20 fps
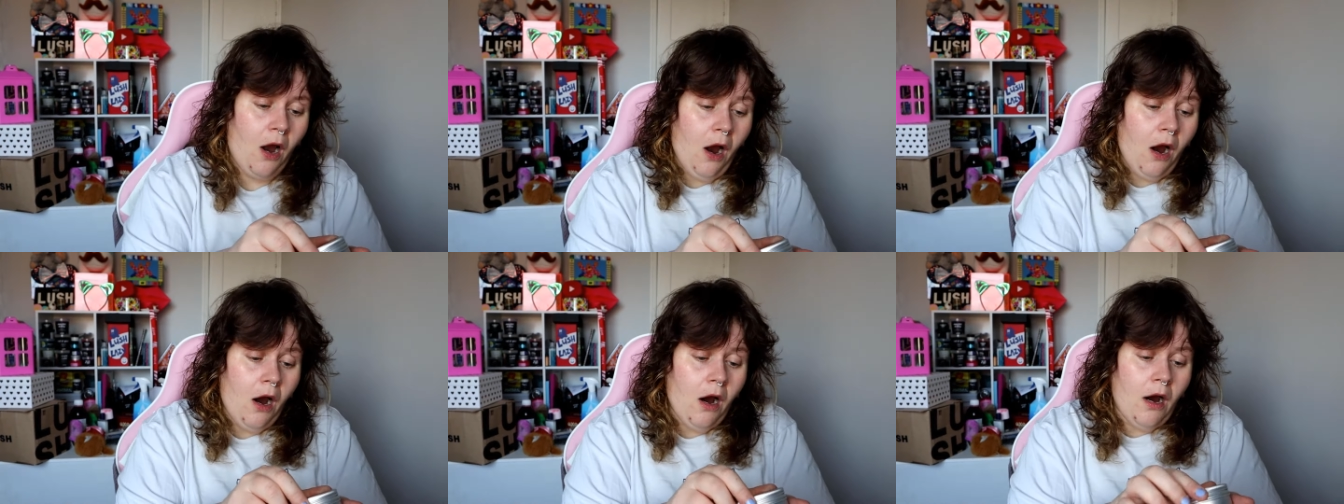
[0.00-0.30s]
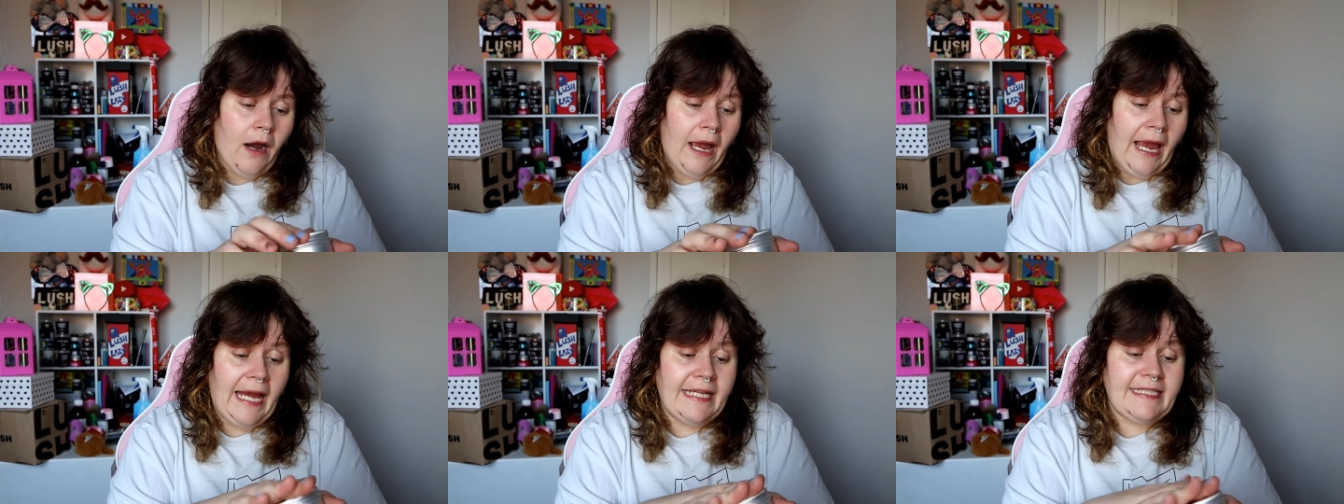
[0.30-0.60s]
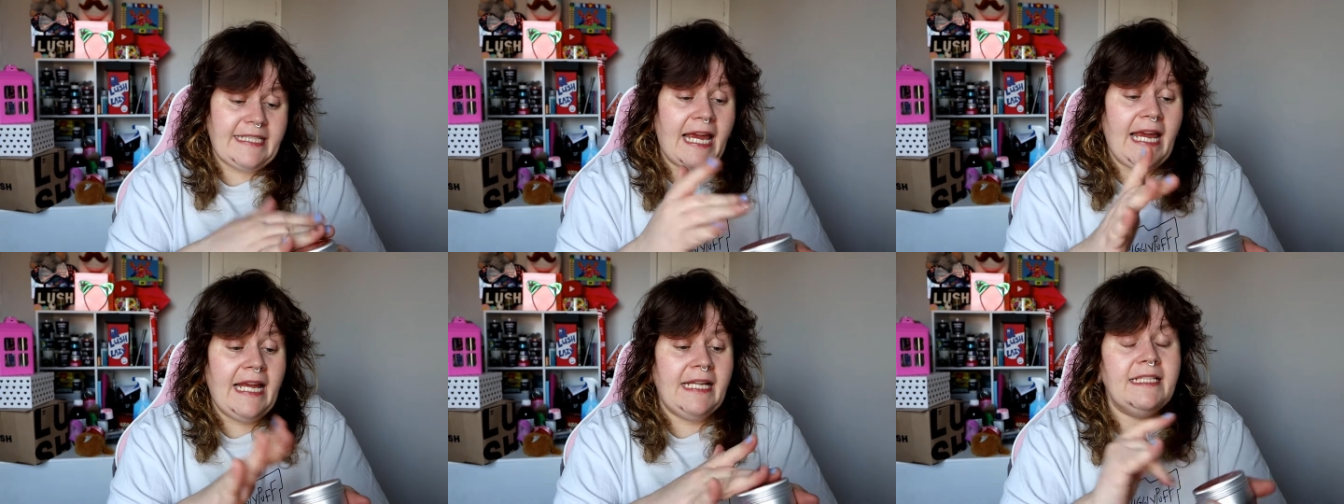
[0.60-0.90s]

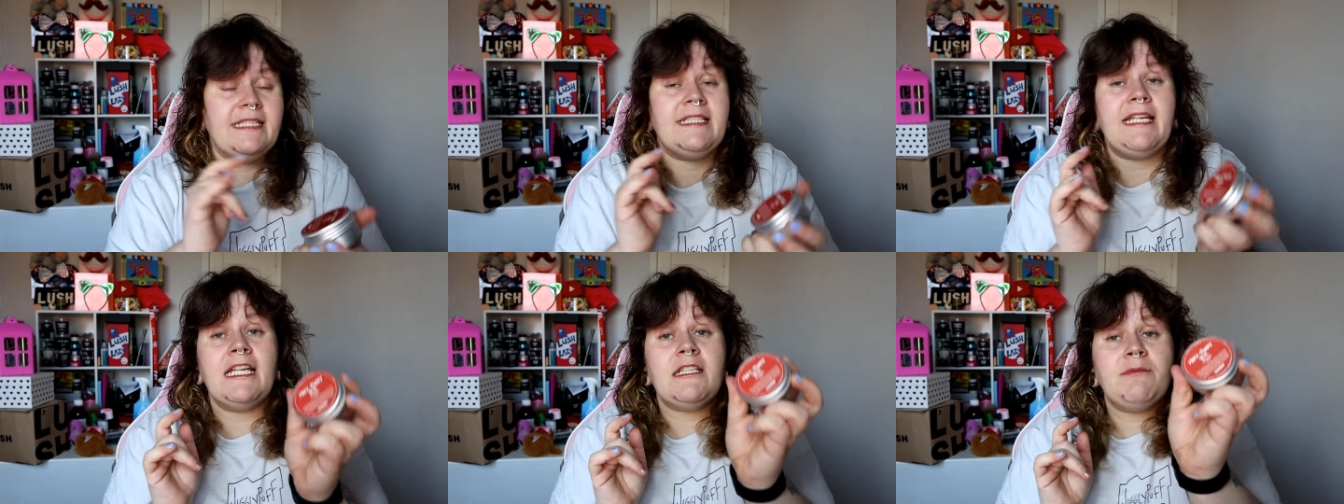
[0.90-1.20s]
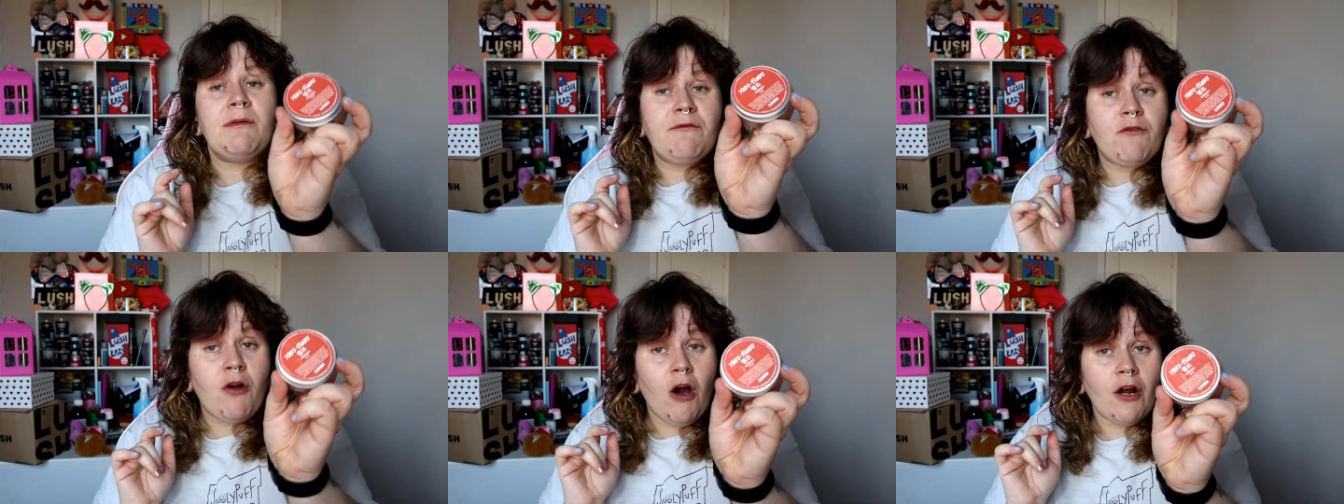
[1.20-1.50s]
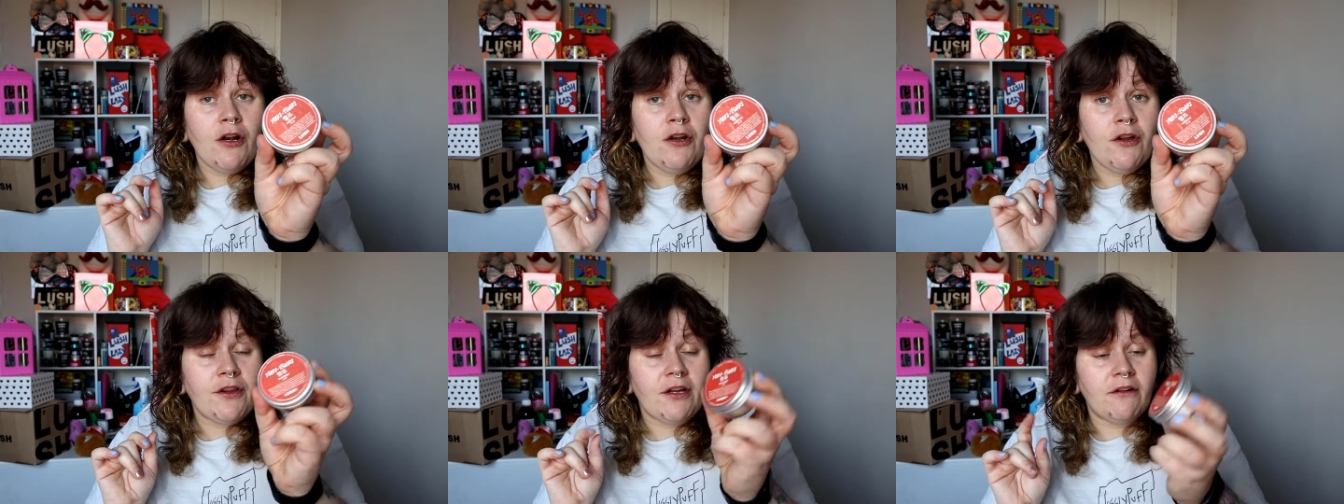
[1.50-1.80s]
it's incense, we've
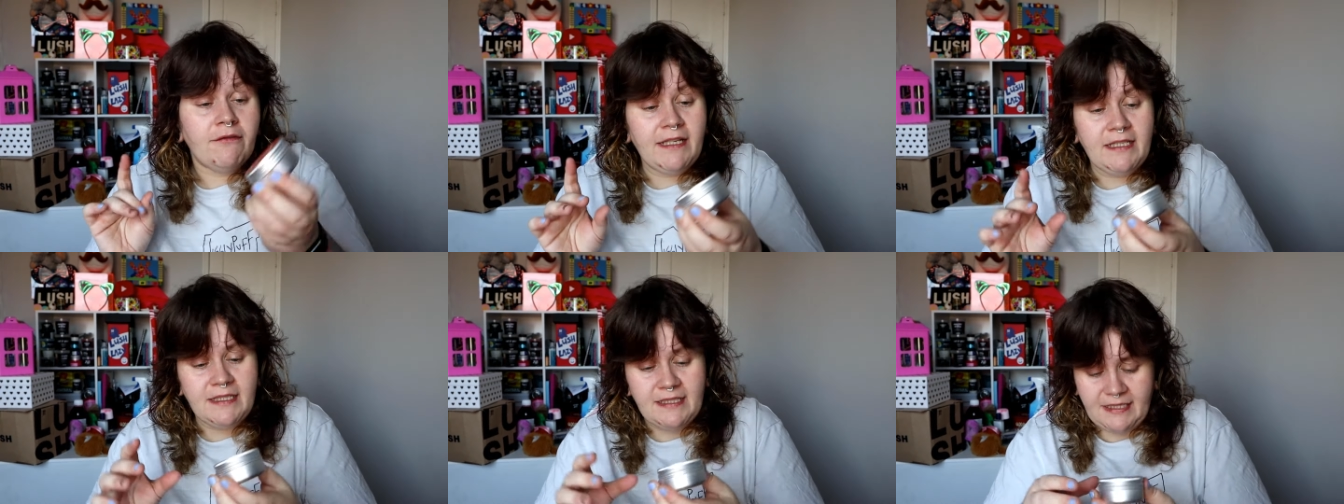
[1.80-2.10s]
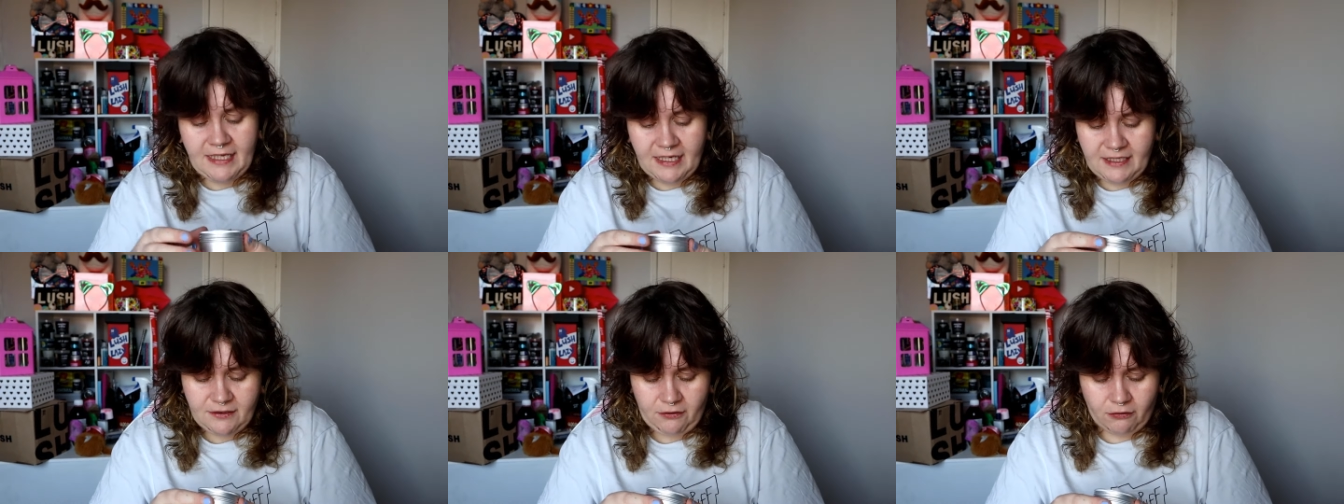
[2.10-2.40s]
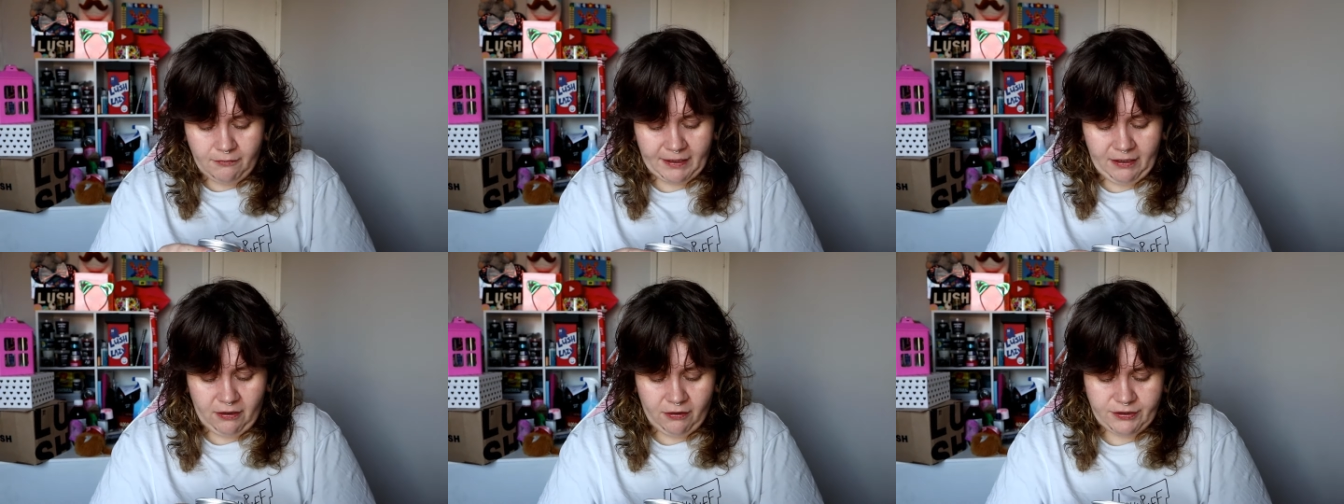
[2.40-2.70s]
got another incense.
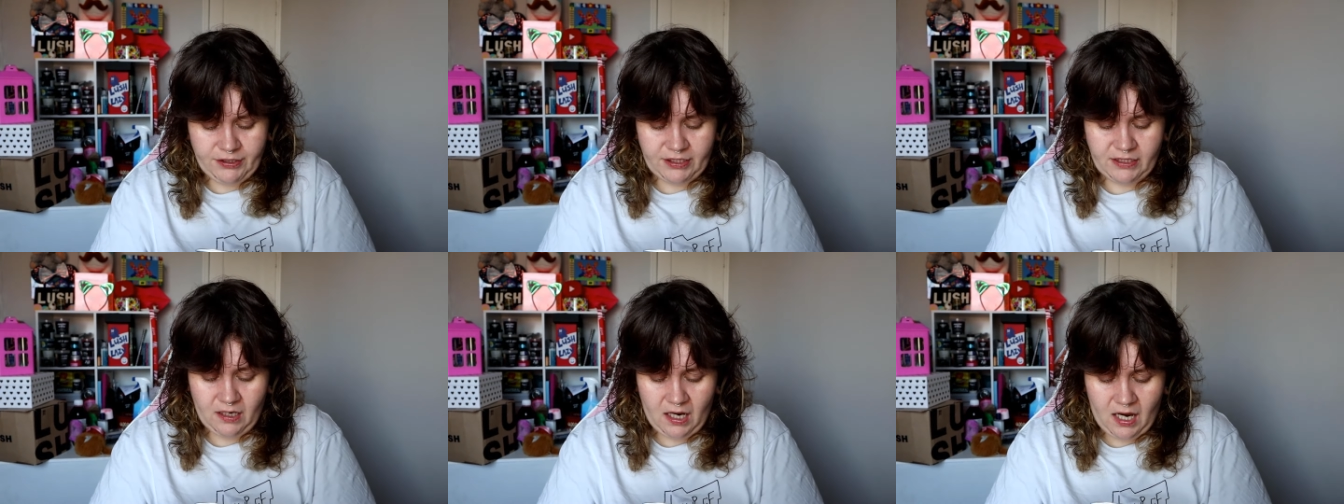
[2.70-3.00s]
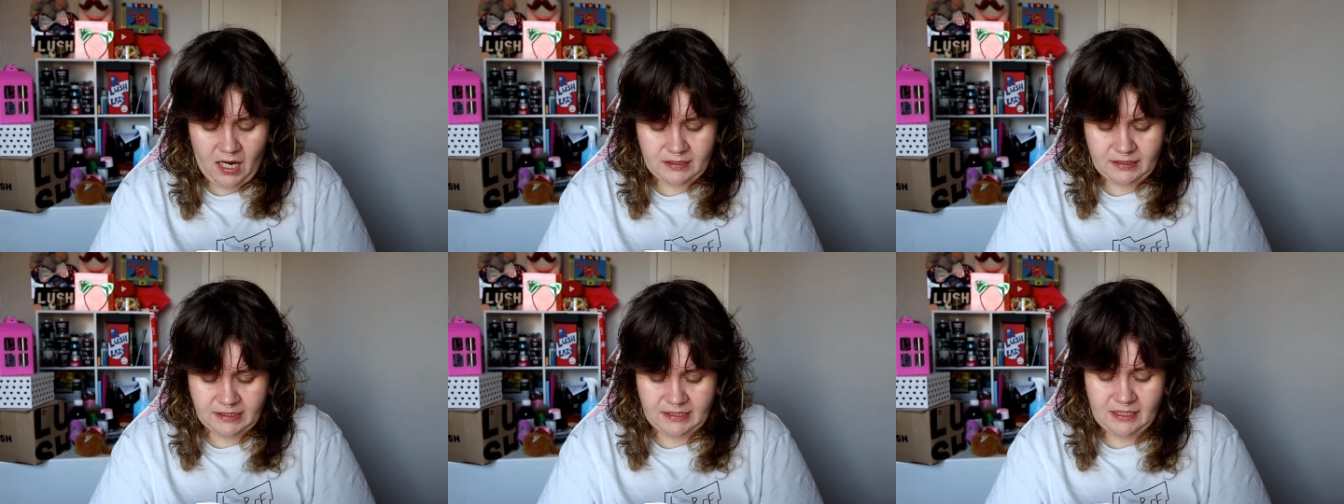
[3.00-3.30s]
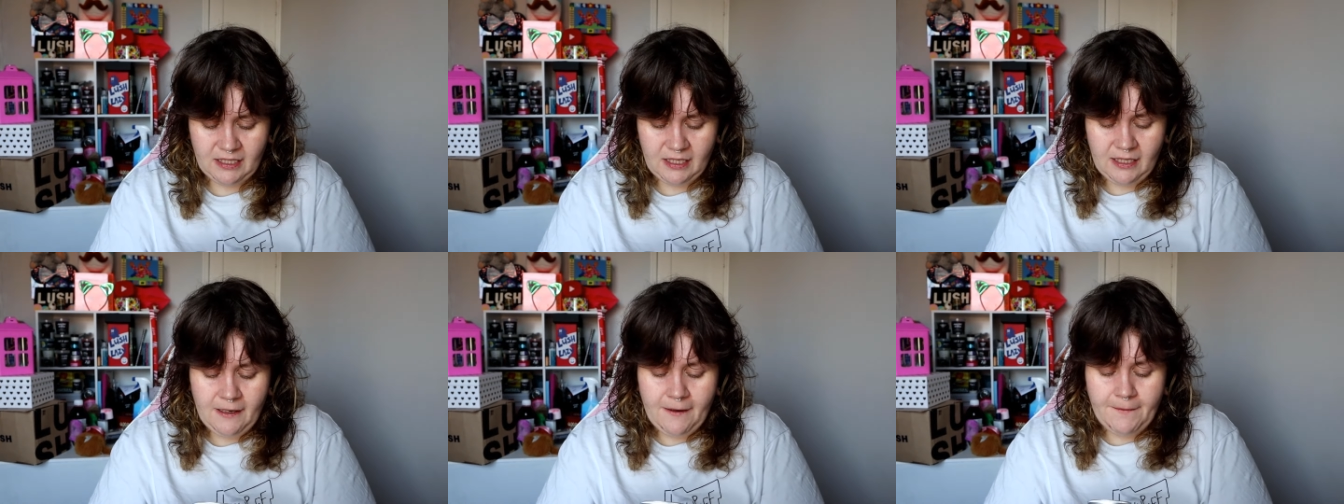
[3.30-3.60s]
Oh my God, yes.